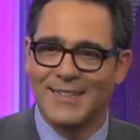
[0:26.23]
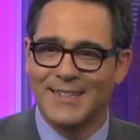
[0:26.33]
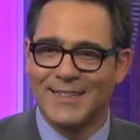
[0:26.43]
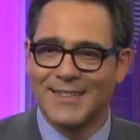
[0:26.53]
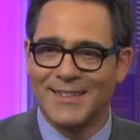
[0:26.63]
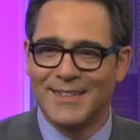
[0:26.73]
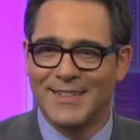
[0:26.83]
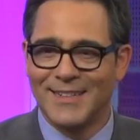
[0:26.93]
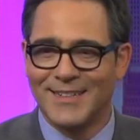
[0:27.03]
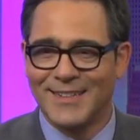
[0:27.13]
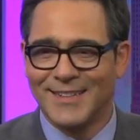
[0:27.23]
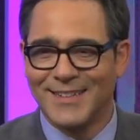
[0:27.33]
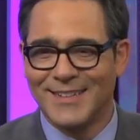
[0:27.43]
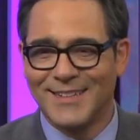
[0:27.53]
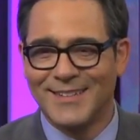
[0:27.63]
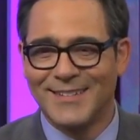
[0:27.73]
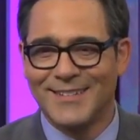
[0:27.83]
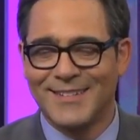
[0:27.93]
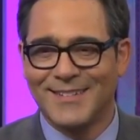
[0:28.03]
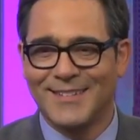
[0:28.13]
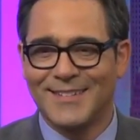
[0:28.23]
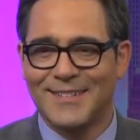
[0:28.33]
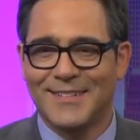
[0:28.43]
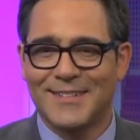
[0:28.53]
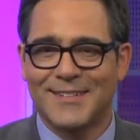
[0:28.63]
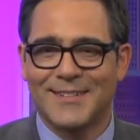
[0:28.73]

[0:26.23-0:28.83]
The person shown says nothing.